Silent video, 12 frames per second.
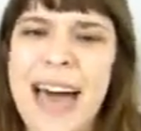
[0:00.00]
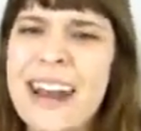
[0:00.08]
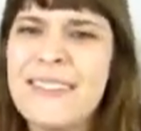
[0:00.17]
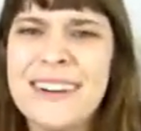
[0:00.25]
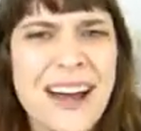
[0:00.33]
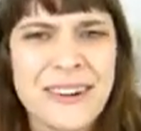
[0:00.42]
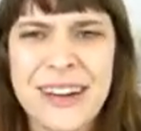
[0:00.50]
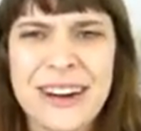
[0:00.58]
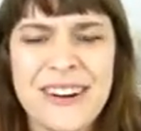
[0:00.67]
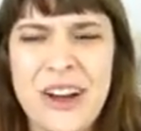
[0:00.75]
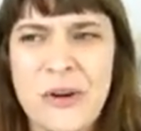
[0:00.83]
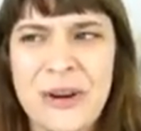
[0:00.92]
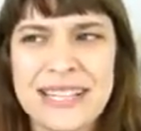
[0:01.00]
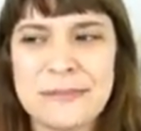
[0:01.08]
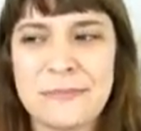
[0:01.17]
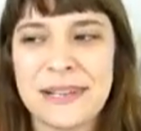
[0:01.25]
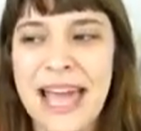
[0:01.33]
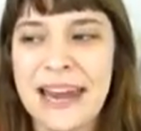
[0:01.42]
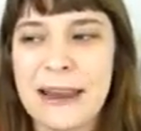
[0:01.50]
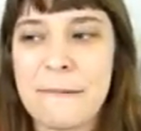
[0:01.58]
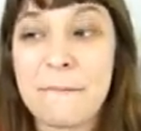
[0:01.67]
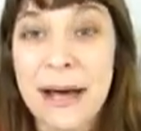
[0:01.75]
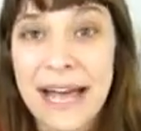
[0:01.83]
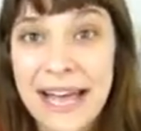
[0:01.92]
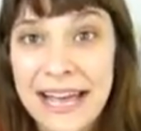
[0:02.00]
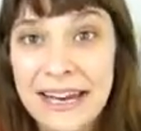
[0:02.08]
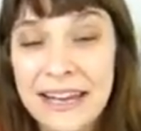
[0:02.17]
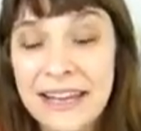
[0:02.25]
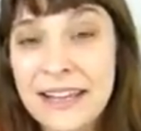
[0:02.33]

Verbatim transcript: i don't know i don't know what he's planning but